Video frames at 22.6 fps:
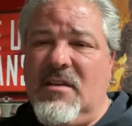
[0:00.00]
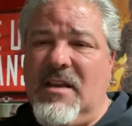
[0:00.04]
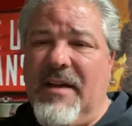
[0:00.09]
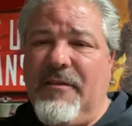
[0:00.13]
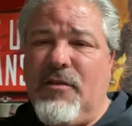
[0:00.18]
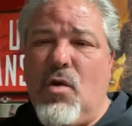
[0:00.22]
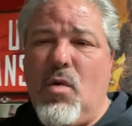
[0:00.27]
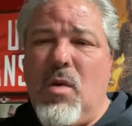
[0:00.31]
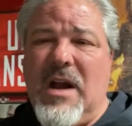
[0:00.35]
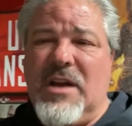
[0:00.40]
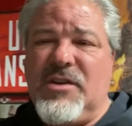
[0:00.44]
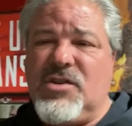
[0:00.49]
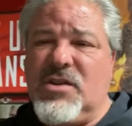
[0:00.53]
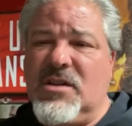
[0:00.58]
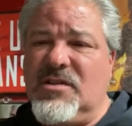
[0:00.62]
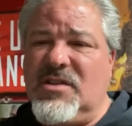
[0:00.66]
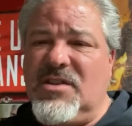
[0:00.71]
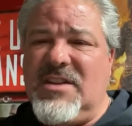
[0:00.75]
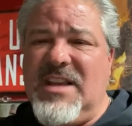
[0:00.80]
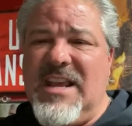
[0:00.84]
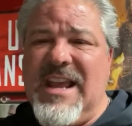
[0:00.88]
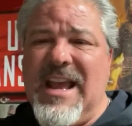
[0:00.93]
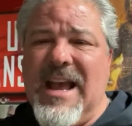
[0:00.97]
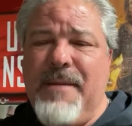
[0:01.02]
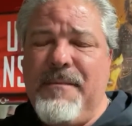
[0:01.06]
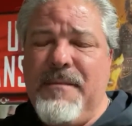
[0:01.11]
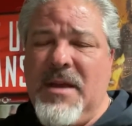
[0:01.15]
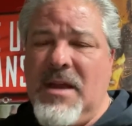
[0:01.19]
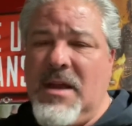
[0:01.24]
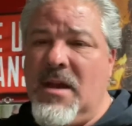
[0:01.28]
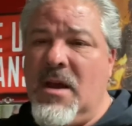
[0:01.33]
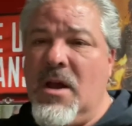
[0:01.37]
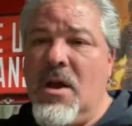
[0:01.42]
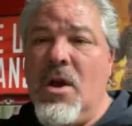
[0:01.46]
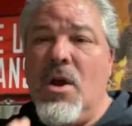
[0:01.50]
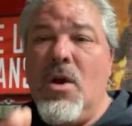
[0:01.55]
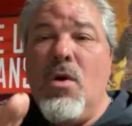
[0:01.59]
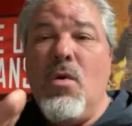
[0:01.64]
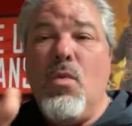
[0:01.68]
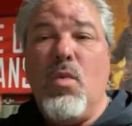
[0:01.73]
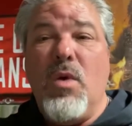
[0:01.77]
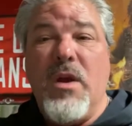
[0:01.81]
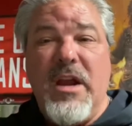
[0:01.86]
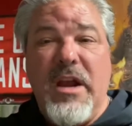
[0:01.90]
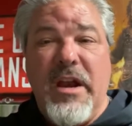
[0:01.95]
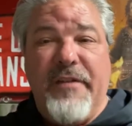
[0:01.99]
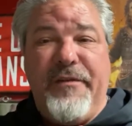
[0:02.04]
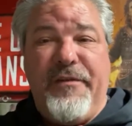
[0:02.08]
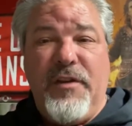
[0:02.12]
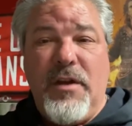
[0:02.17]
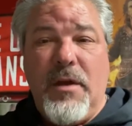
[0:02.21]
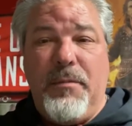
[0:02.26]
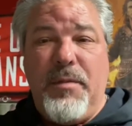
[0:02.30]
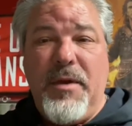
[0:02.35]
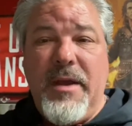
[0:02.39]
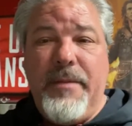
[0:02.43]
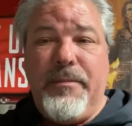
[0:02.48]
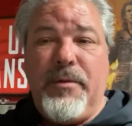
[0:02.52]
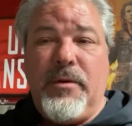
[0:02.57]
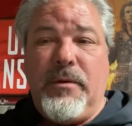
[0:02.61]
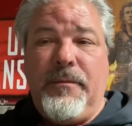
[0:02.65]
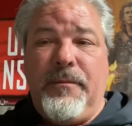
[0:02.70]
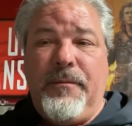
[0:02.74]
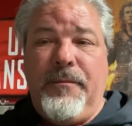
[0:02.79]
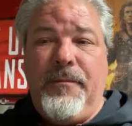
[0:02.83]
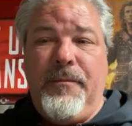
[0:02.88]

You have questions, DM me. We're here for you, people.